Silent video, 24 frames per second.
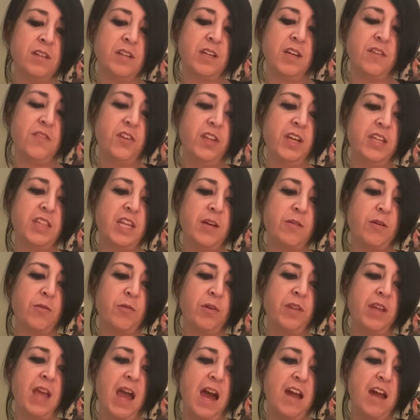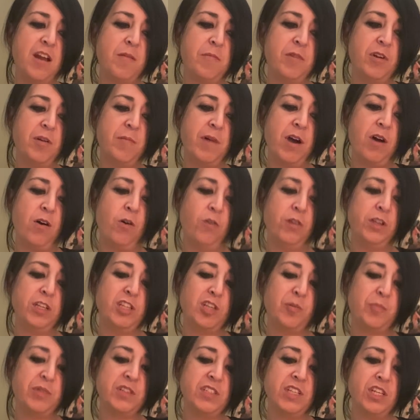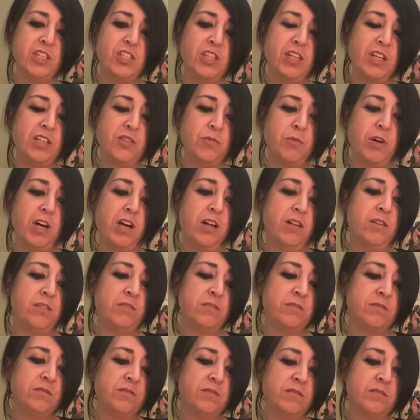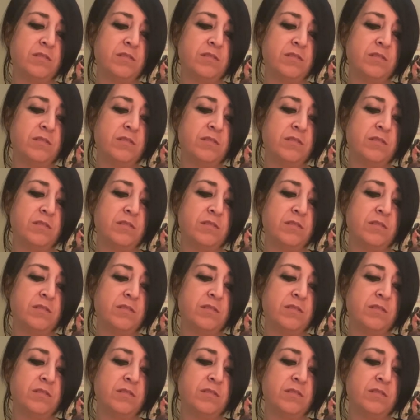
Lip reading: I feel like they were really adamant about holding their position as well.